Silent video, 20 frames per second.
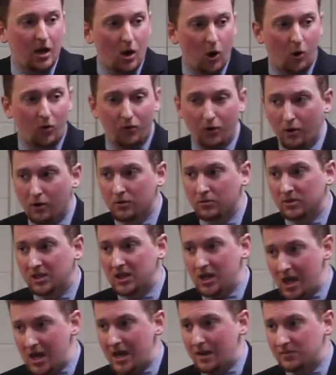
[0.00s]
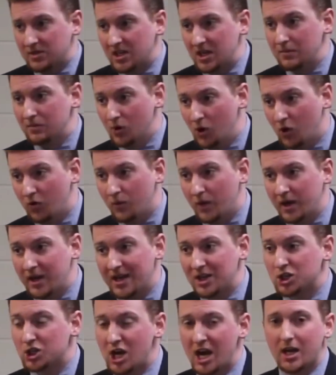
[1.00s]
over the KMT movement.
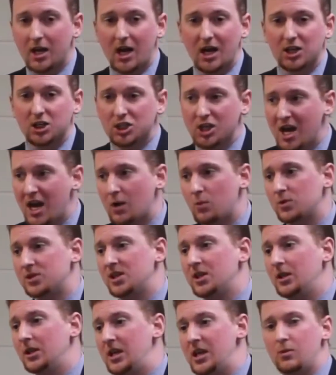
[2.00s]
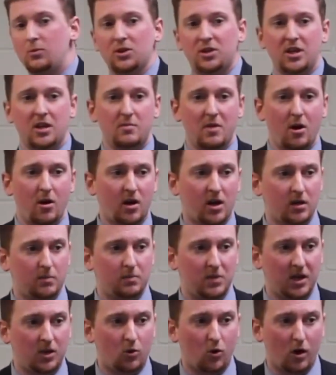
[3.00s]
And Chiang Kai-shek was in league with the American
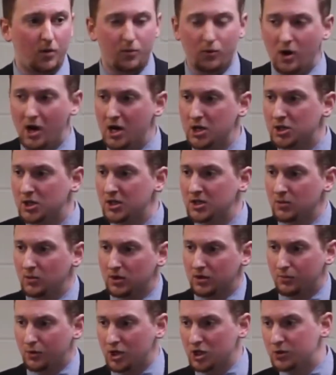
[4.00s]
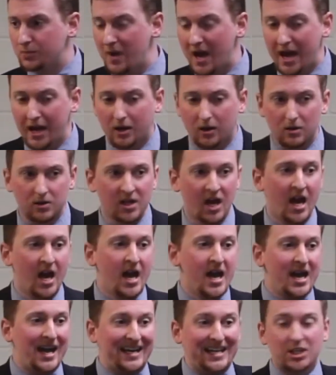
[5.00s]
big corporations and with the British bankers,
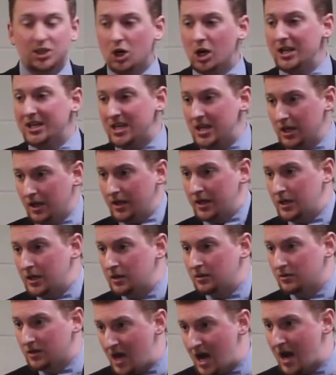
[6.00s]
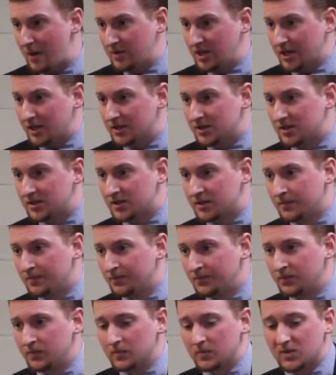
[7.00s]
and he started killing communists.
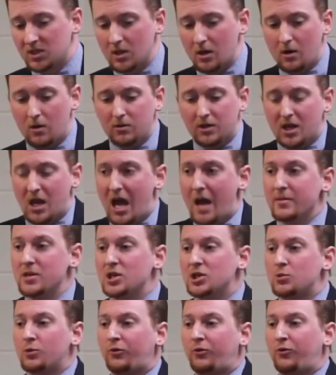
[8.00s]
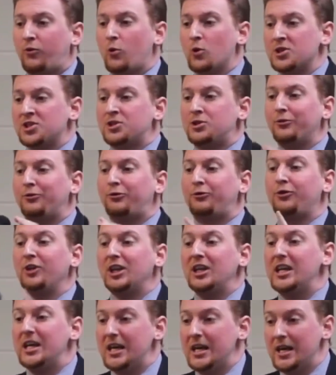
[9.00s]
So the communists were forced to
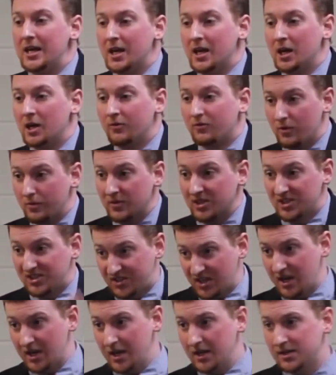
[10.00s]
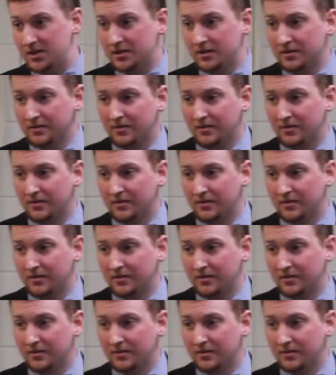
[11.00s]
flee from the cities.